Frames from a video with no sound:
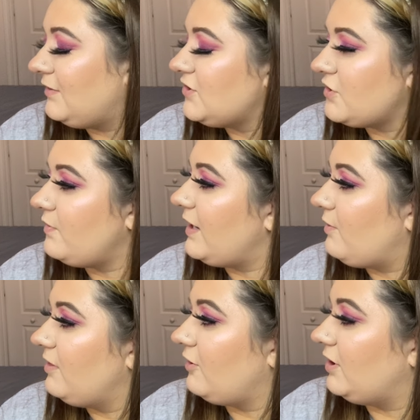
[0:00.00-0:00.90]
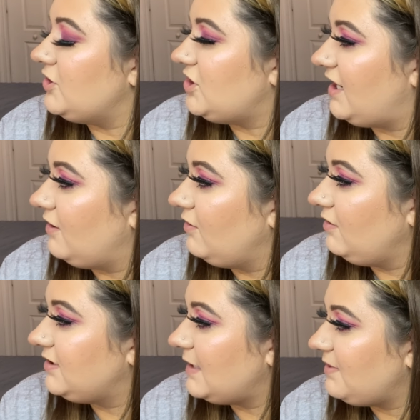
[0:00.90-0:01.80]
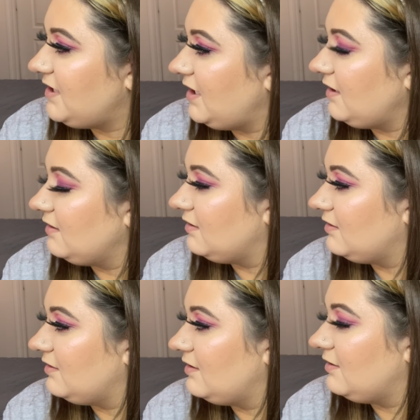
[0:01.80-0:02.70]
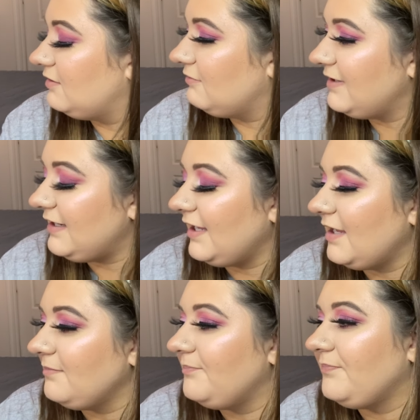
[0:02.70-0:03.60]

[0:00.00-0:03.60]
So like when they're in jail type of thing? I don't know. Read it again.